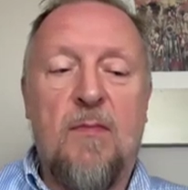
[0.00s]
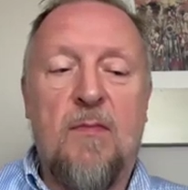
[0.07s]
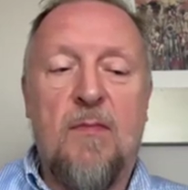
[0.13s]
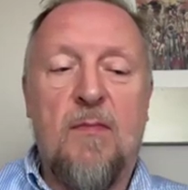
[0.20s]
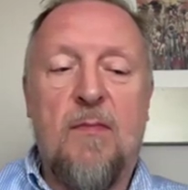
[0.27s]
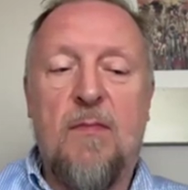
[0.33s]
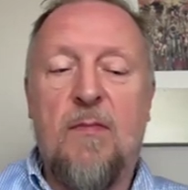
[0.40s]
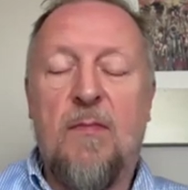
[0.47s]

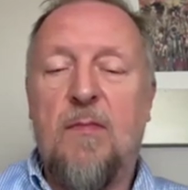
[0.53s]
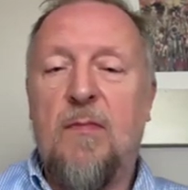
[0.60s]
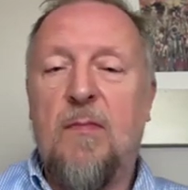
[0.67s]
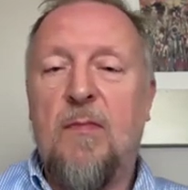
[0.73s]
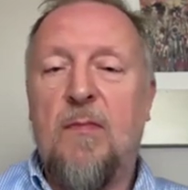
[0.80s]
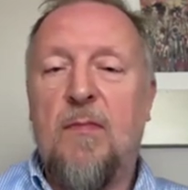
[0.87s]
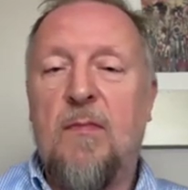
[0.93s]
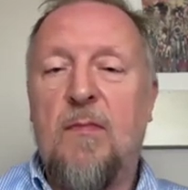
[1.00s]

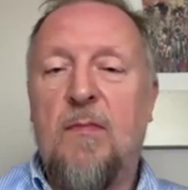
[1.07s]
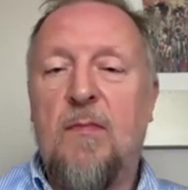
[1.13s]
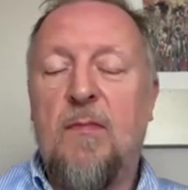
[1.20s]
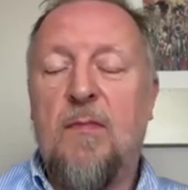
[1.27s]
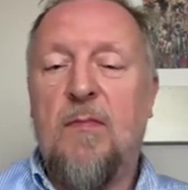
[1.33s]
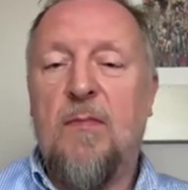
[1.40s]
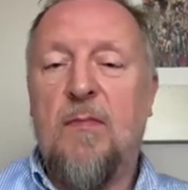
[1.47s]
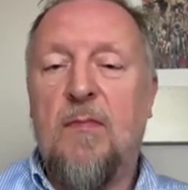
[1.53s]

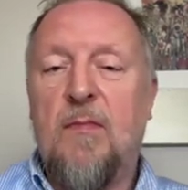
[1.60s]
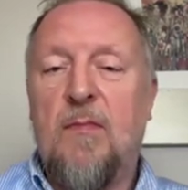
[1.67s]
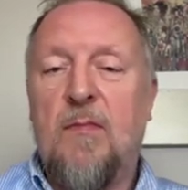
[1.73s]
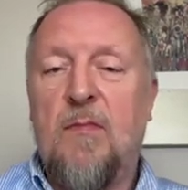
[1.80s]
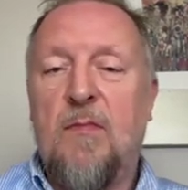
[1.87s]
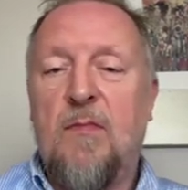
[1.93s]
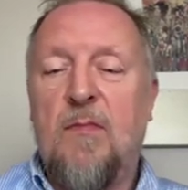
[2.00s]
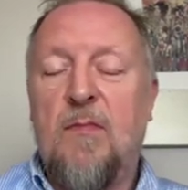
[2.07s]

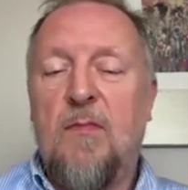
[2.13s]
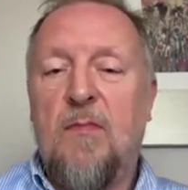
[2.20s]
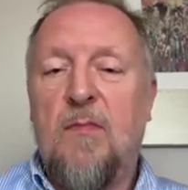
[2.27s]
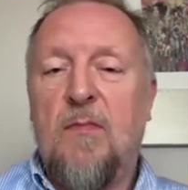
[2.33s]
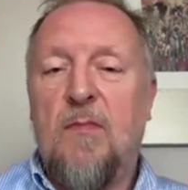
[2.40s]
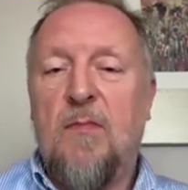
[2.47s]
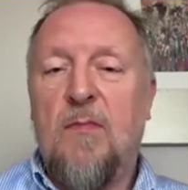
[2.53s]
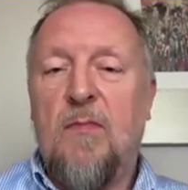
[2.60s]

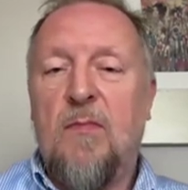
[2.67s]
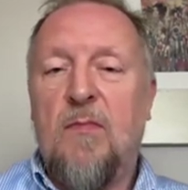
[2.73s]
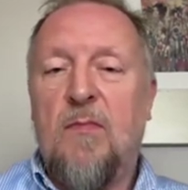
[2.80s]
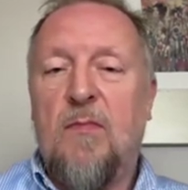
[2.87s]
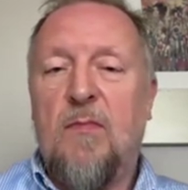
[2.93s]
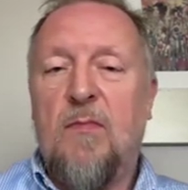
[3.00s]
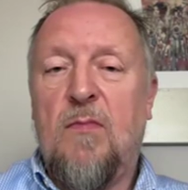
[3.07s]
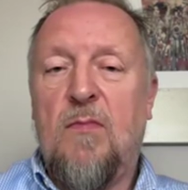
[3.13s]

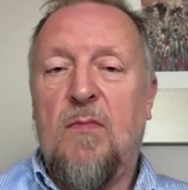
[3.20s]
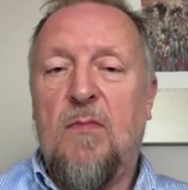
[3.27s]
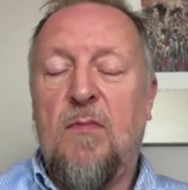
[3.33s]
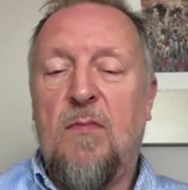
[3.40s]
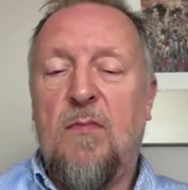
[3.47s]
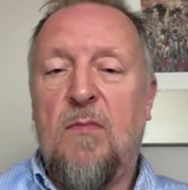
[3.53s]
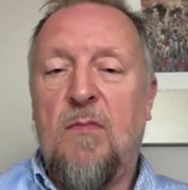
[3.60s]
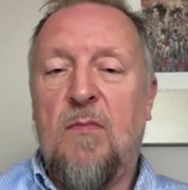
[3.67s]

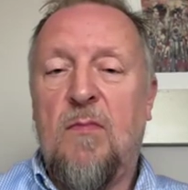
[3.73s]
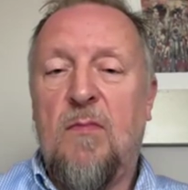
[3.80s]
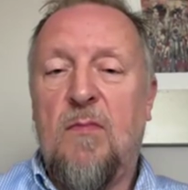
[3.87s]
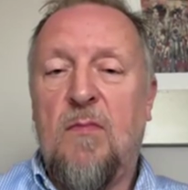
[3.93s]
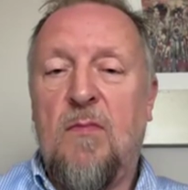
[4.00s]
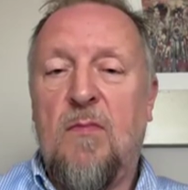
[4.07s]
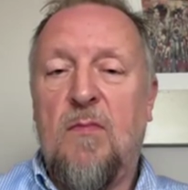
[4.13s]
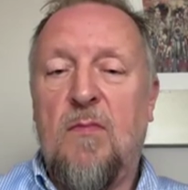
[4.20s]

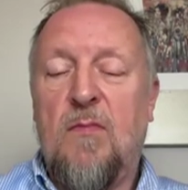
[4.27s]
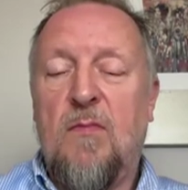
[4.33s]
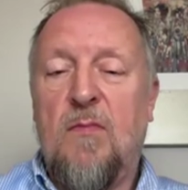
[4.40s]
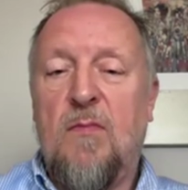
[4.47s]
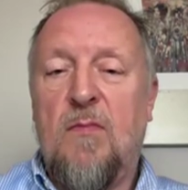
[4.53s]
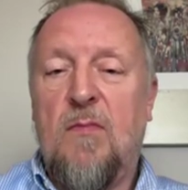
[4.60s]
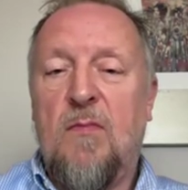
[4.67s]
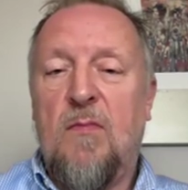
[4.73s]

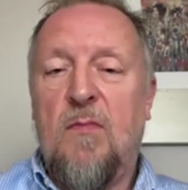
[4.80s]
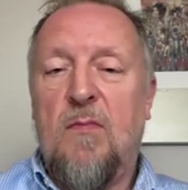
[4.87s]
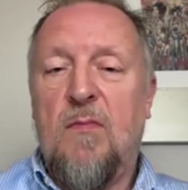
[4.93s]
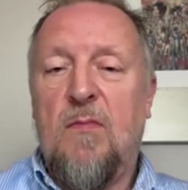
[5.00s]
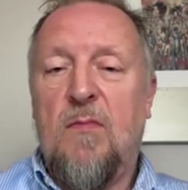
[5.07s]
(silent)